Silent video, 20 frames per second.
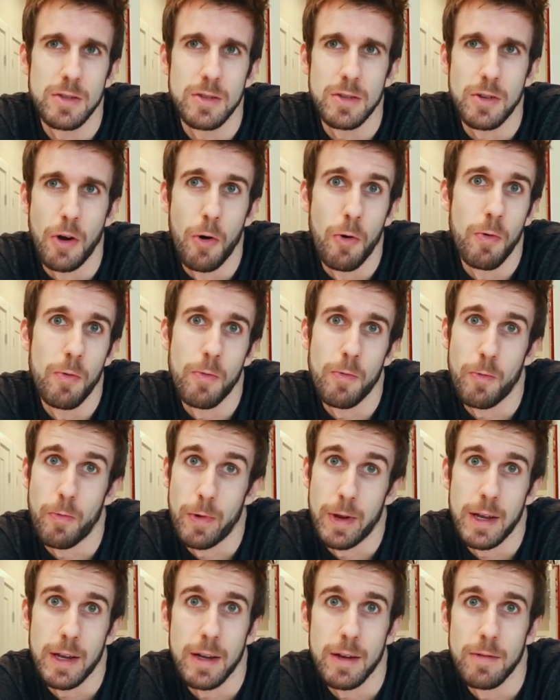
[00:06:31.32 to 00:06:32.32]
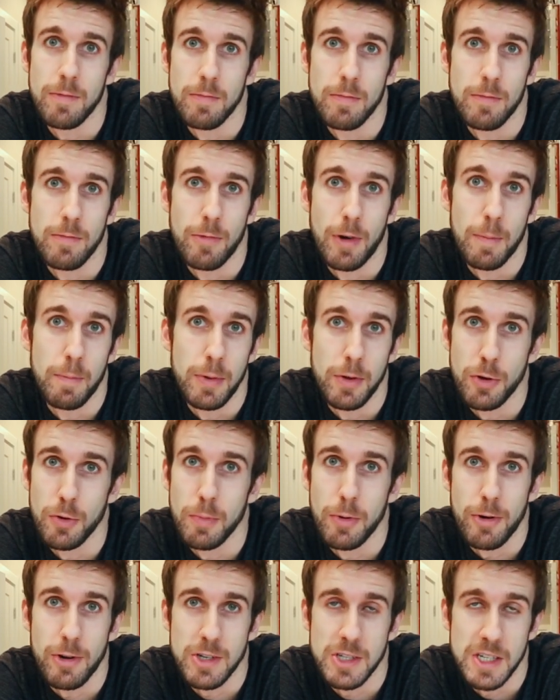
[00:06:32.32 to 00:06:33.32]
Don't read what
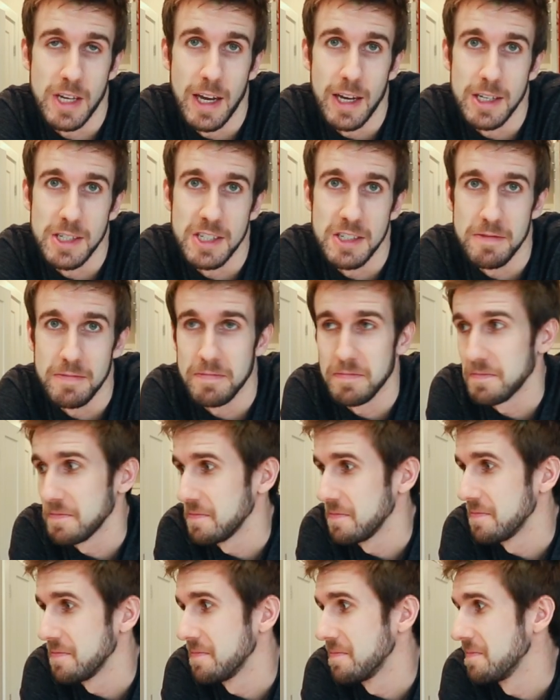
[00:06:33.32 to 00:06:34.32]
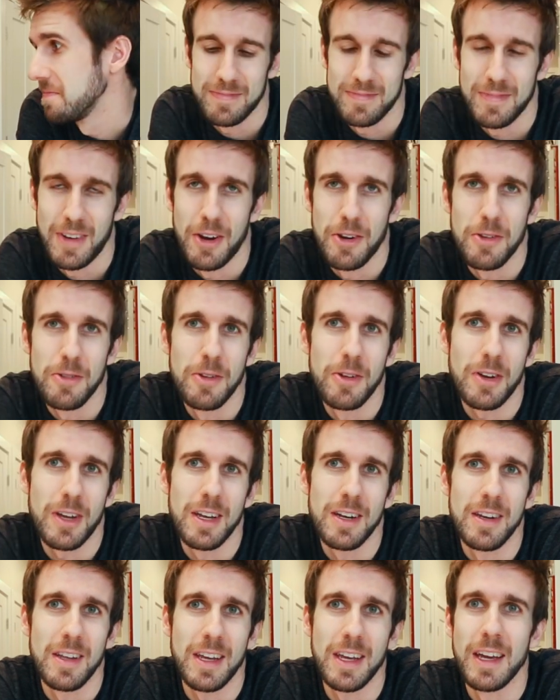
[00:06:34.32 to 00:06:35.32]
Billboard says. Are you
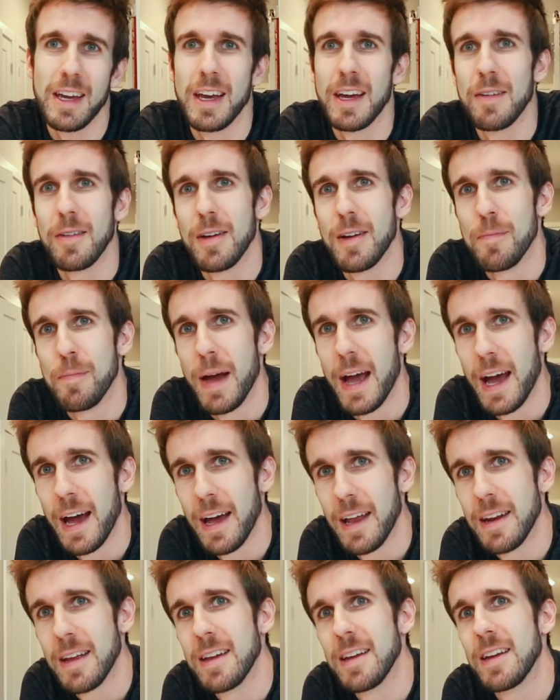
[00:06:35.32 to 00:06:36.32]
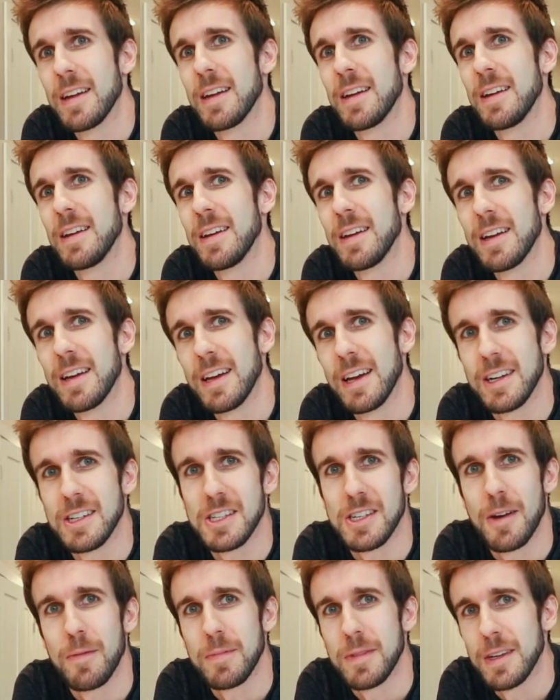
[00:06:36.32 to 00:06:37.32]
looking to get mad at
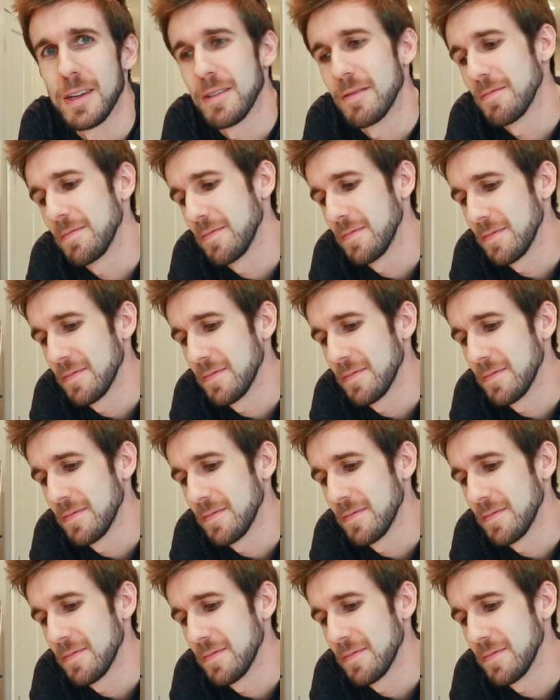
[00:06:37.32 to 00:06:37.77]
something?